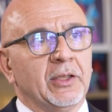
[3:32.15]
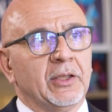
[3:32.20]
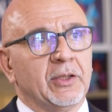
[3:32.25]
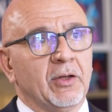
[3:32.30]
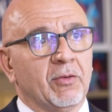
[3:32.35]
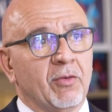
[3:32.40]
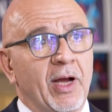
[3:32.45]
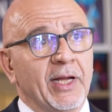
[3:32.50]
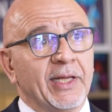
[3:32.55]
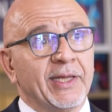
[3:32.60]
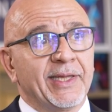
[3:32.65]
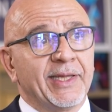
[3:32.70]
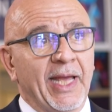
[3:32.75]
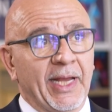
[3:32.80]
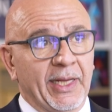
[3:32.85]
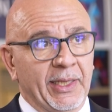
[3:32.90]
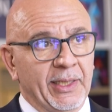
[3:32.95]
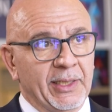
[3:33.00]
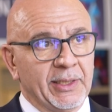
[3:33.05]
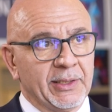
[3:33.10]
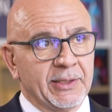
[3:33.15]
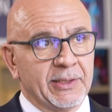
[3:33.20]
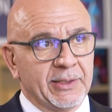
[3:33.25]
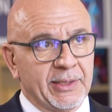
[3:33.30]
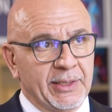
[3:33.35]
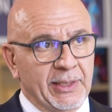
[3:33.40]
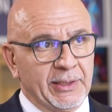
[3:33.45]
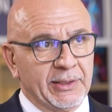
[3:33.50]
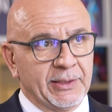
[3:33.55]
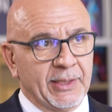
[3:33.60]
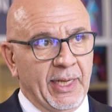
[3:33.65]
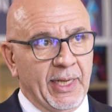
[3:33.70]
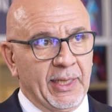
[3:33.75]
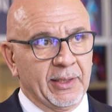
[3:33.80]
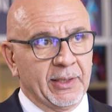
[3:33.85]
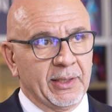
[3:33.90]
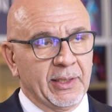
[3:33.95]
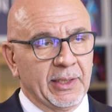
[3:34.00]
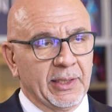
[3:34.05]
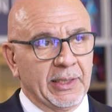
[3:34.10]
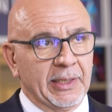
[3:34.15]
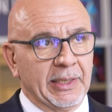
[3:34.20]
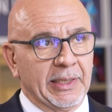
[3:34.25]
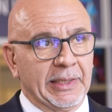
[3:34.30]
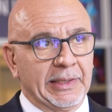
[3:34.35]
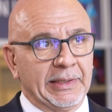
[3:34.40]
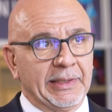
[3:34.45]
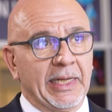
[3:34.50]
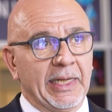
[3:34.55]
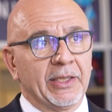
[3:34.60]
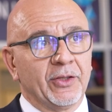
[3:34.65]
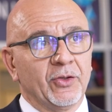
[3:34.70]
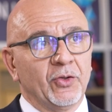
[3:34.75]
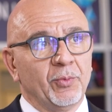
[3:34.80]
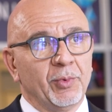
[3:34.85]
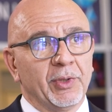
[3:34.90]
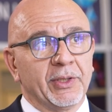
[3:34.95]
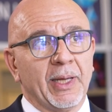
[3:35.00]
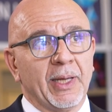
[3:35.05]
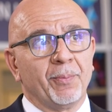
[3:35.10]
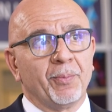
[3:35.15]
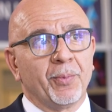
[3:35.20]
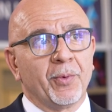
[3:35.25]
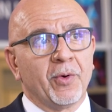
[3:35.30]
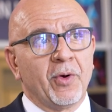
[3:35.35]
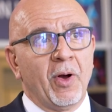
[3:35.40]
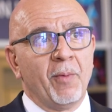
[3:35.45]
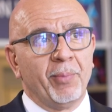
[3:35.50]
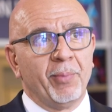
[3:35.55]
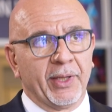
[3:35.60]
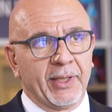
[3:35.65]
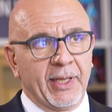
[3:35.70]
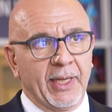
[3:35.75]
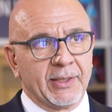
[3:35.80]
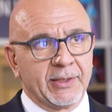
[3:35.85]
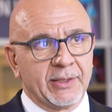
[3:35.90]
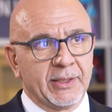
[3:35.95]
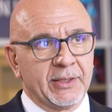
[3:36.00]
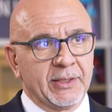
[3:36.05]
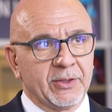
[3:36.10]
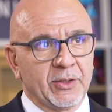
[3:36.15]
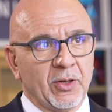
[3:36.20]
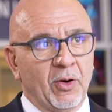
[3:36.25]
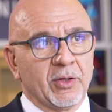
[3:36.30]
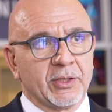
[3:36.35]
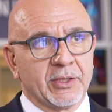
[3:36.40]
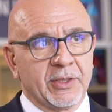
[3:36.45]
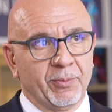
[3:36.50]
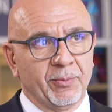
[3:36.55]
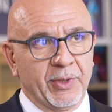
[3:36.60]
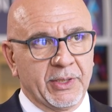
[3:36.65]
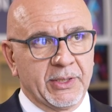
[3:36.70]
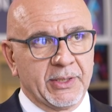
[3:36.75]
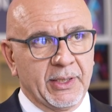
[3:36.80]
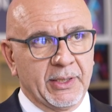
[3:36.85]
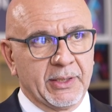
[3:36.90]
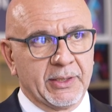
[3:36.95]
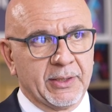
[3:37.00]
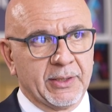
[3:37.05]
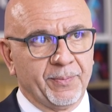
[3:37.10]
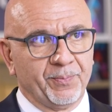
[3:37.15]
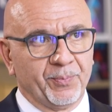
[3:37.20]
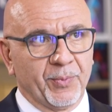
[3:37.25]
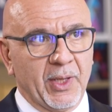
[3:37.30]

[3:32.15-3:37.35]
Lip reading: the right technical skill set that you build up competencies towards the business.